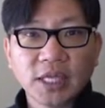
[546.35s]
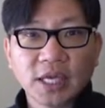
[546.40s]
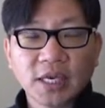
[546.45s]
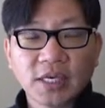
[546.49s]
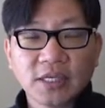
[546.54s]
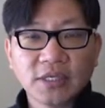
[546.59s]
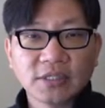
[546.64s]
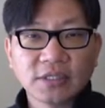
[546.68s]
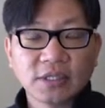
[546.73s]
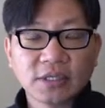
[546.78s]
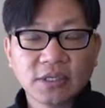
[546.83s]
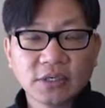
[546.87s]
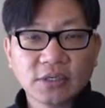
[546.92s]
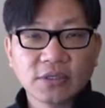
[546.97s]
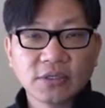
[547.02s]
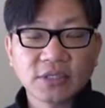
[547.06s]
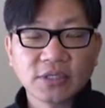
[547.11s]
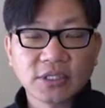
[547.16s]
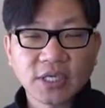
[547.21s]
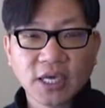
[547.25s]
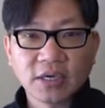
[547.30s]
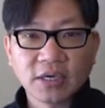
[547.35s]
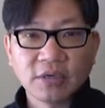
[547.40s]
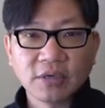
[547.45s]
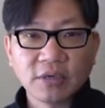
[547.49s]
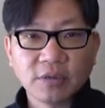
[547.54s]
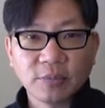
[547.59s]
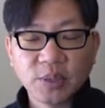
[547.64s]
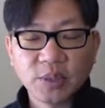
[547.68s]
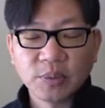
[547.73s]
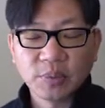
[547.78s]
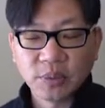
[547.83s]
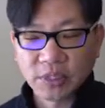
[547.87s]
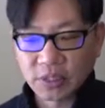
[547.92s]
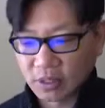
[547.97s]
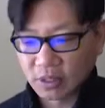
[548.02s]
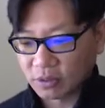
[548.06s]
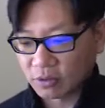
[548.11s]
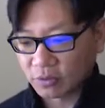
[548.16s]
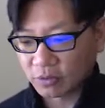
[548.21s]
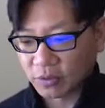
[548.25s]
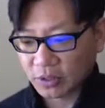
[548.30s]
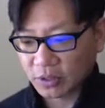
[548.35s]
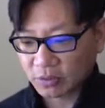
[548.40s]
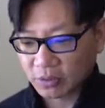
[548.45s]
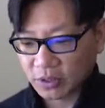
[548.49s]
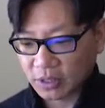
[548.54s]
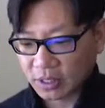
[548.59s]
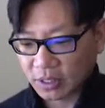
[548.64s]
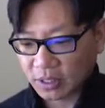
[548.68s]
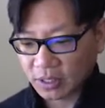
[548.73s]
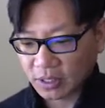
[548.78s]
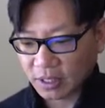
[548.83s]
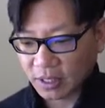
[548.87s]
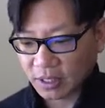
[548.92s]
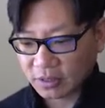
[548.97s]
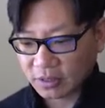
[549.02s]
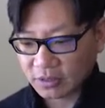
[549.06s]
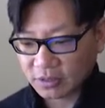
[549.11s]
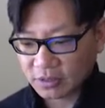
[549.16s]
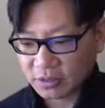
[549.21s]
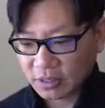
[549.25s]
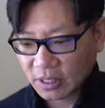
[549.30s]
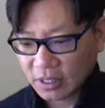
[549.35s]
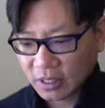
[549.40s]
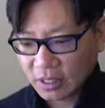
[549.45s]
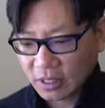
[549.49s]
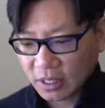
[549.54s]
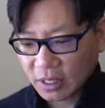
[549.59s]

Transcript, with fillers: that is and you hear the sound and the beeping and you wonder what the heck that is,